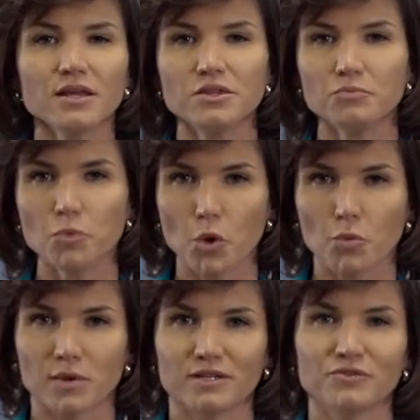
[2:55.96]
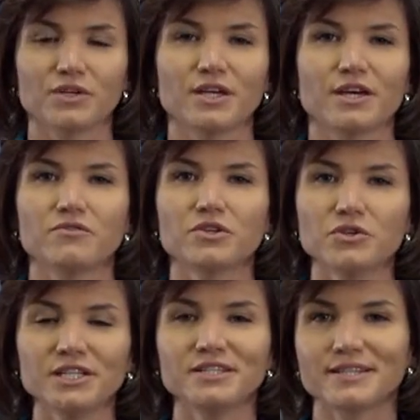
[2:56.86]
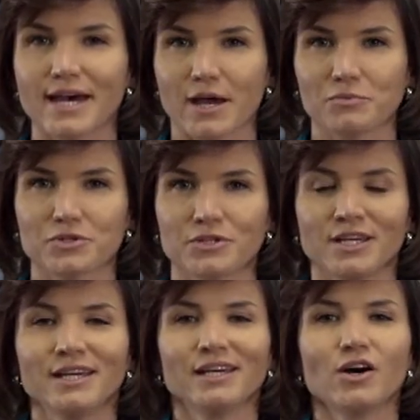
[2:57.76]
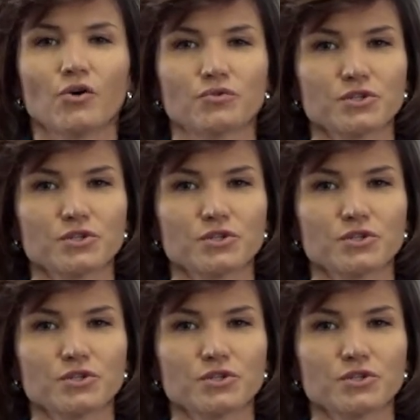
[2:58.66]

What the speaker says: at the moment we have three types of